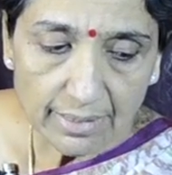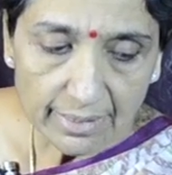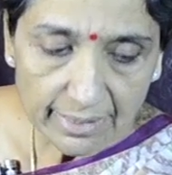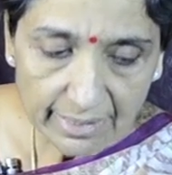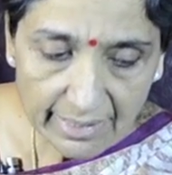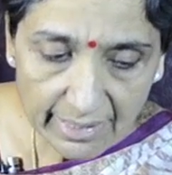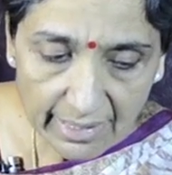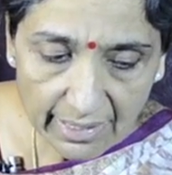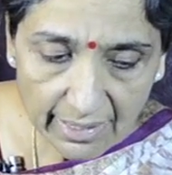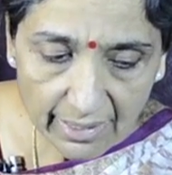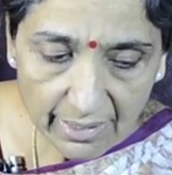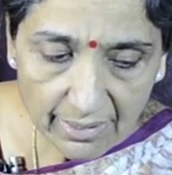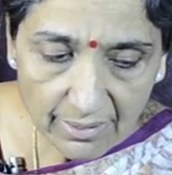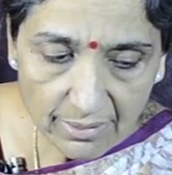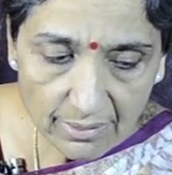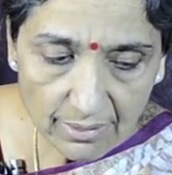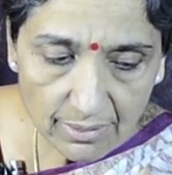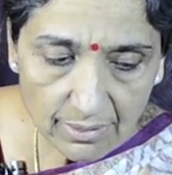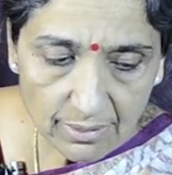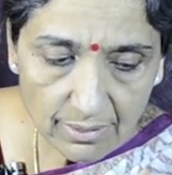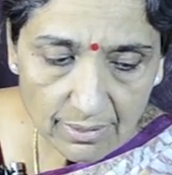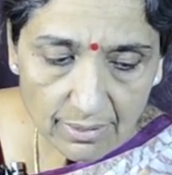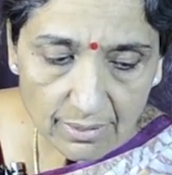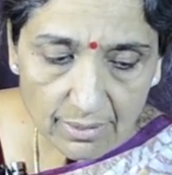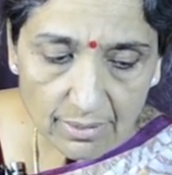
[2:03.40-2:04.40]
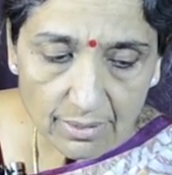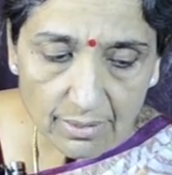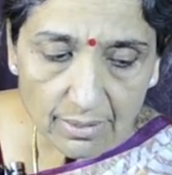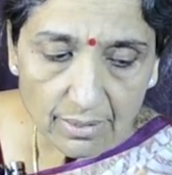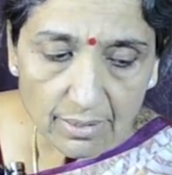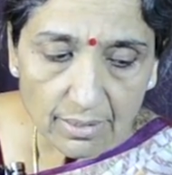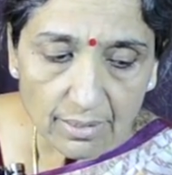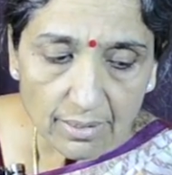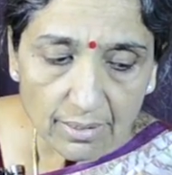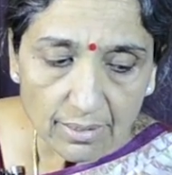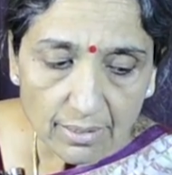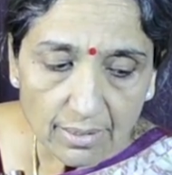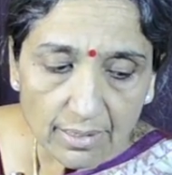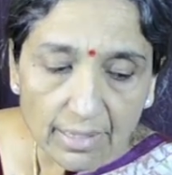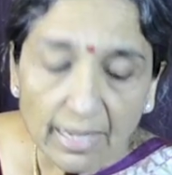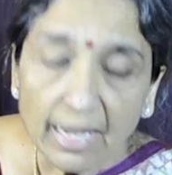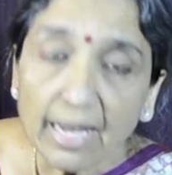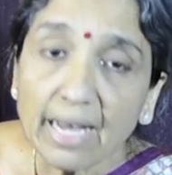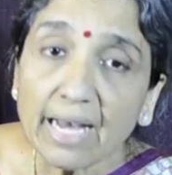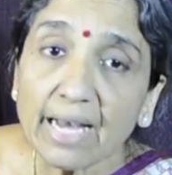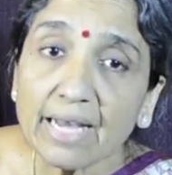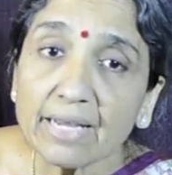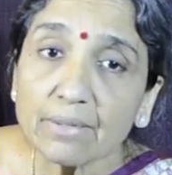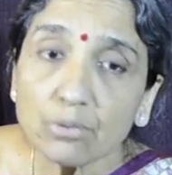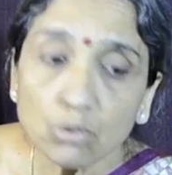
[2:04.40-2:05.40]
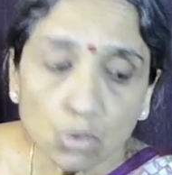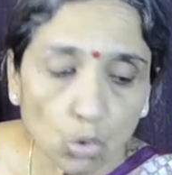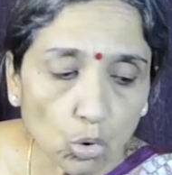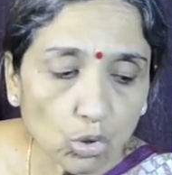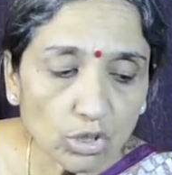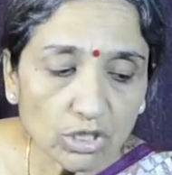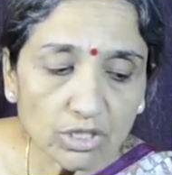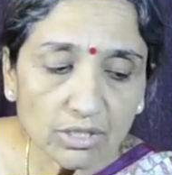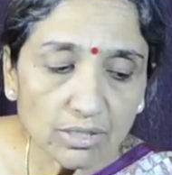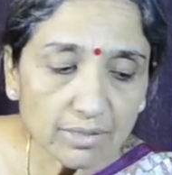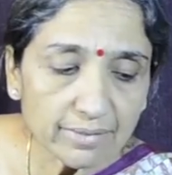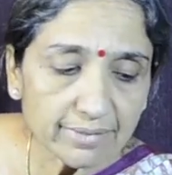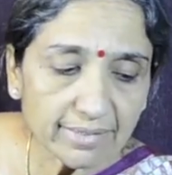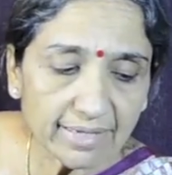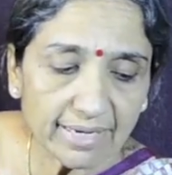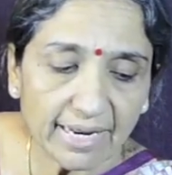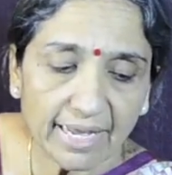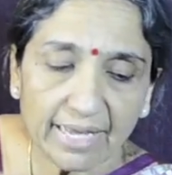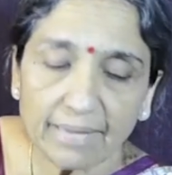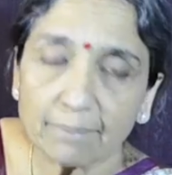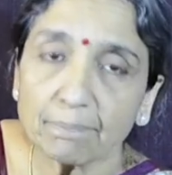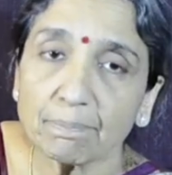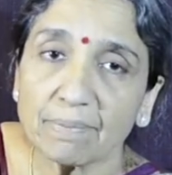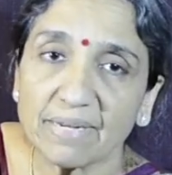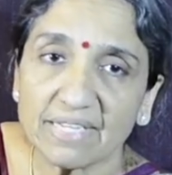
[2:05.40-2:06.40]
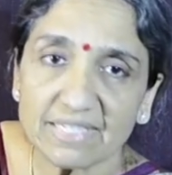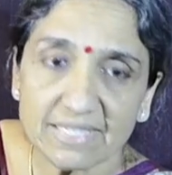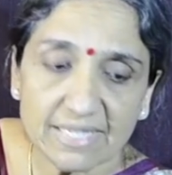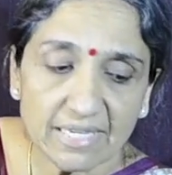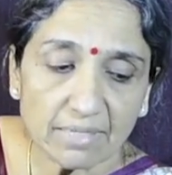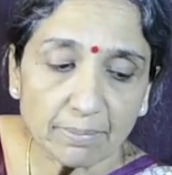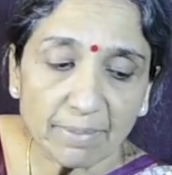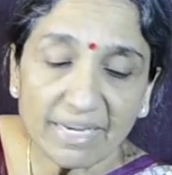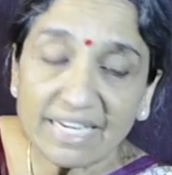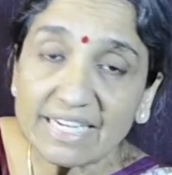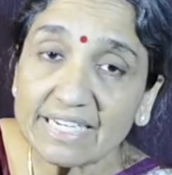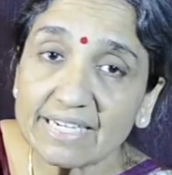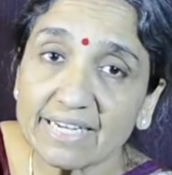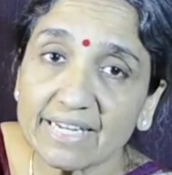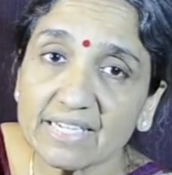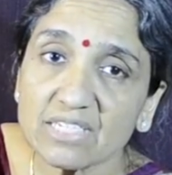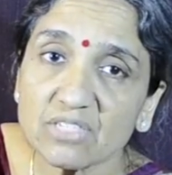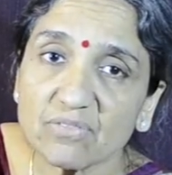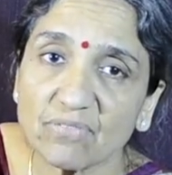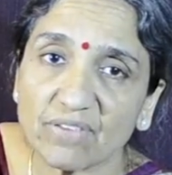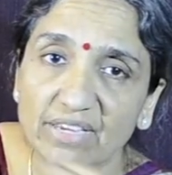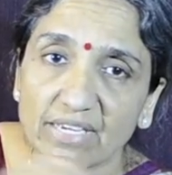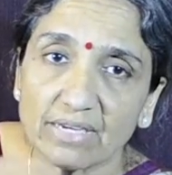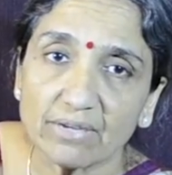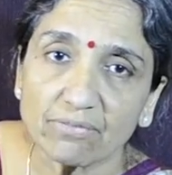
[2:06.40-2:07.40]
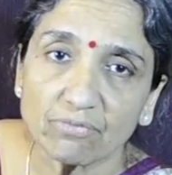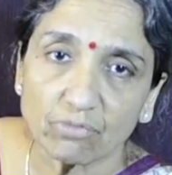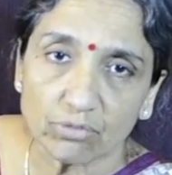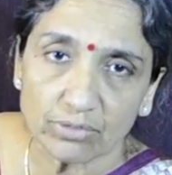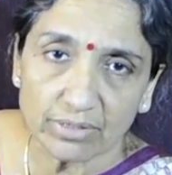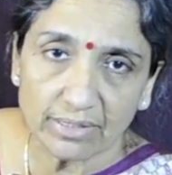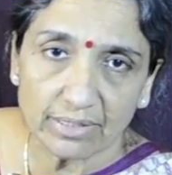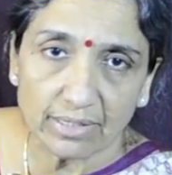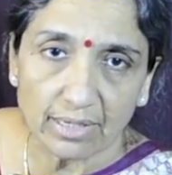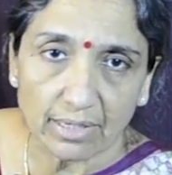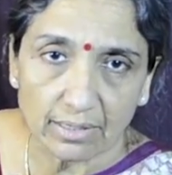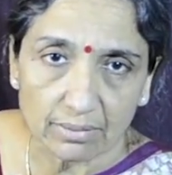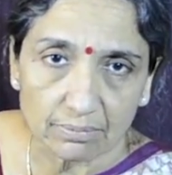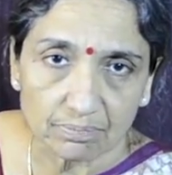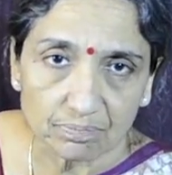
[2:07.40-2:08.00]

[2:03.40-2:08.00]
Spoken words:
Ga. Note that I am placing my index finger for the Ga.